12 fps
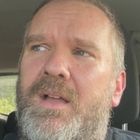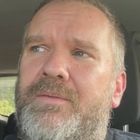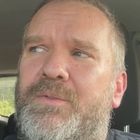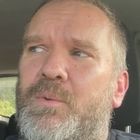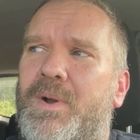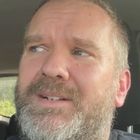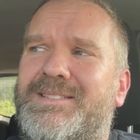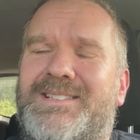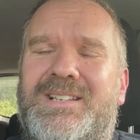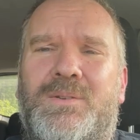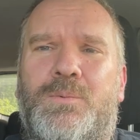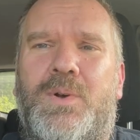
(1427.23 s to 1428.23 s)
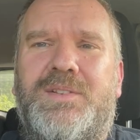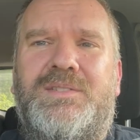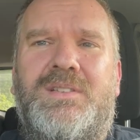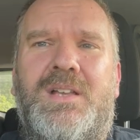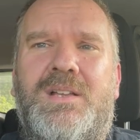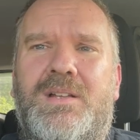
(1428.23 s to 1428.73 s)
if you want to see
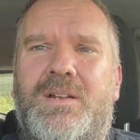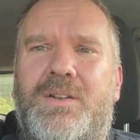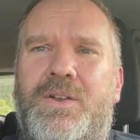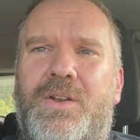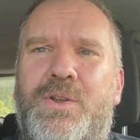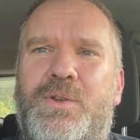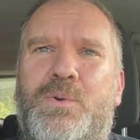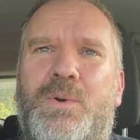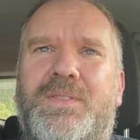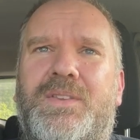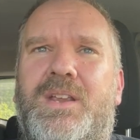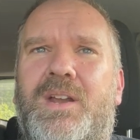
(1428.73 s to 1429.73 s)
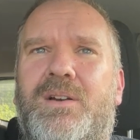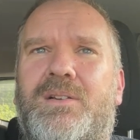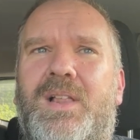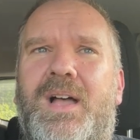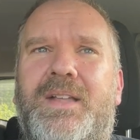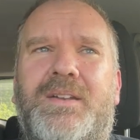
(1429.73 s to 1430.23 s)
what's new in the
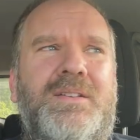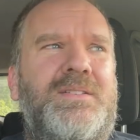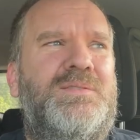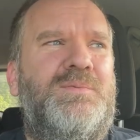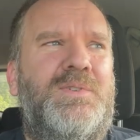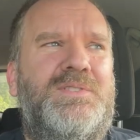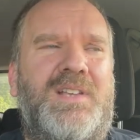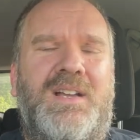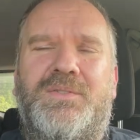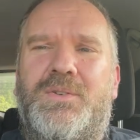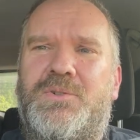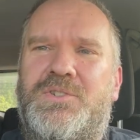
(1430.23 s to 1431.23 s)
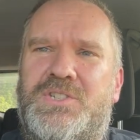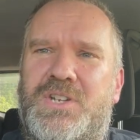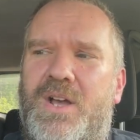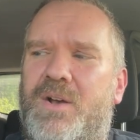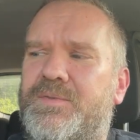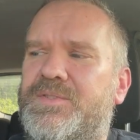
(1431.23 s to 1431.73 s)
Carolinas, what's on those
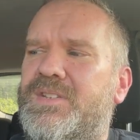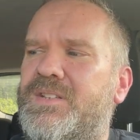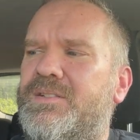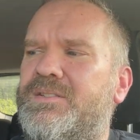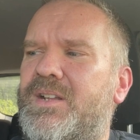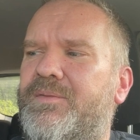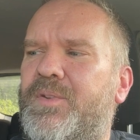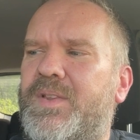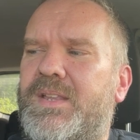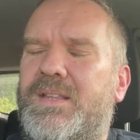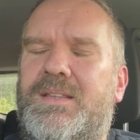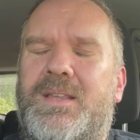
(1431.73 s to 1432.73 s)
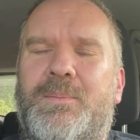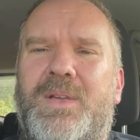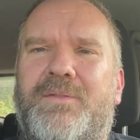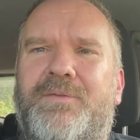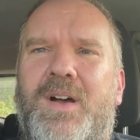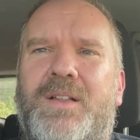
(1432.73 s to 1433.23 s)
shelves, definitely give me
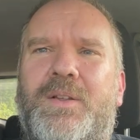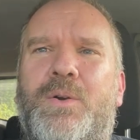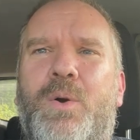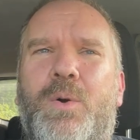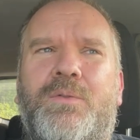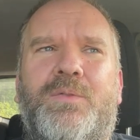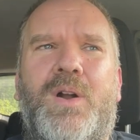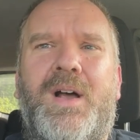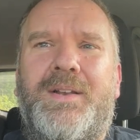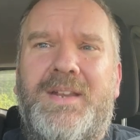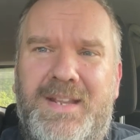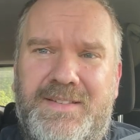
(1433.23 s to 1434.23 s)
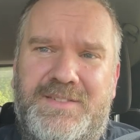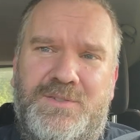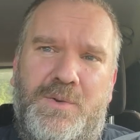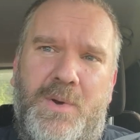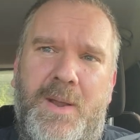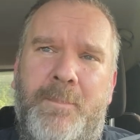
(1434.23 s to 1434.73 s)
a follow over on
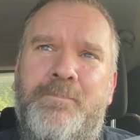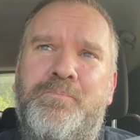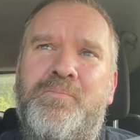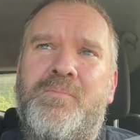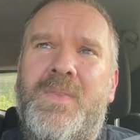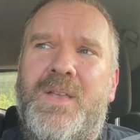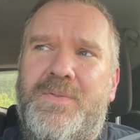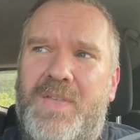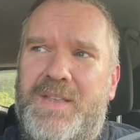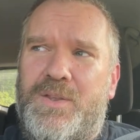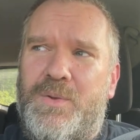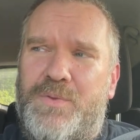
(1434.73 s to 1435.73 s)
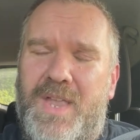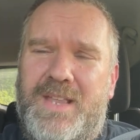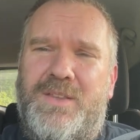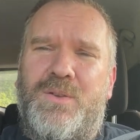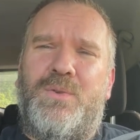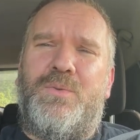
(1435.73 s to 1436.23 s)
Instagram. Thank you,
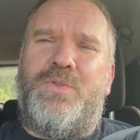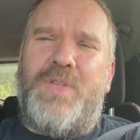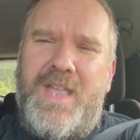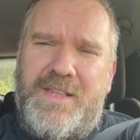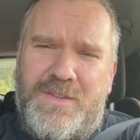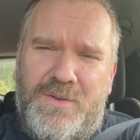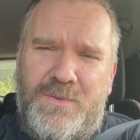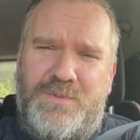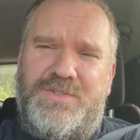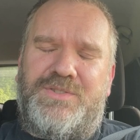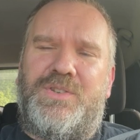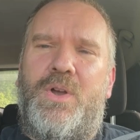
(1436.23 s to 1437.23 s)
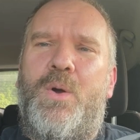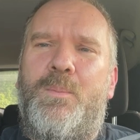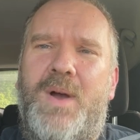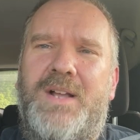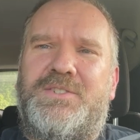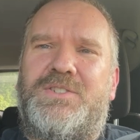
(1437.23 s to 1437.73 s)
thank you, thank you so
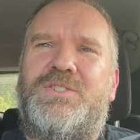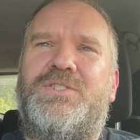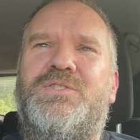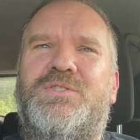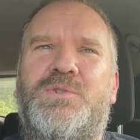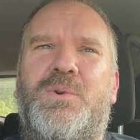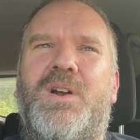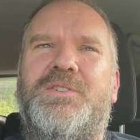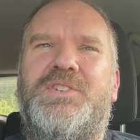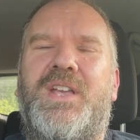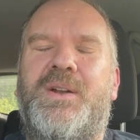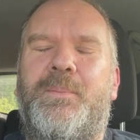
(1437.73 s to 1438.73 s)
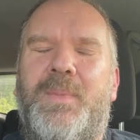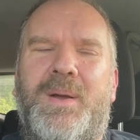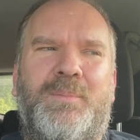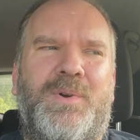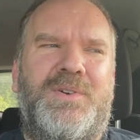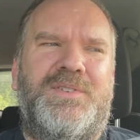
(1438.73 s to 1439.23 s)
much to our channel
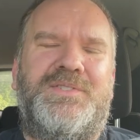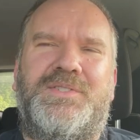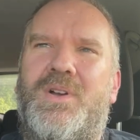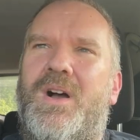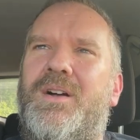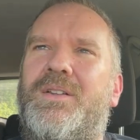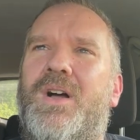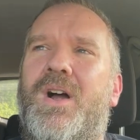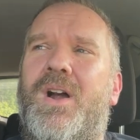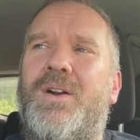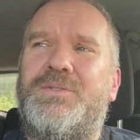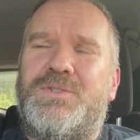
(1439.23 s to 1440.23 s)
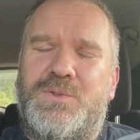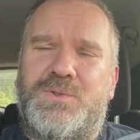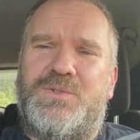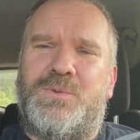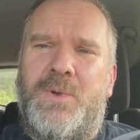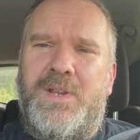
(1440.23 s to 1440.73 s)
members. Y'all are too
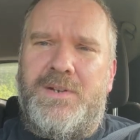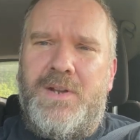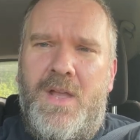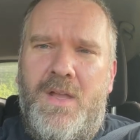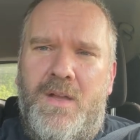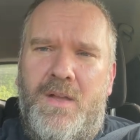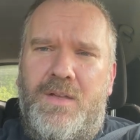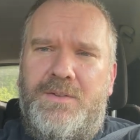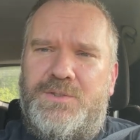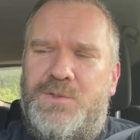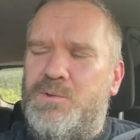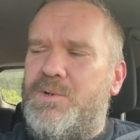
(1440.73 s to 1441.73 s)
sweet, too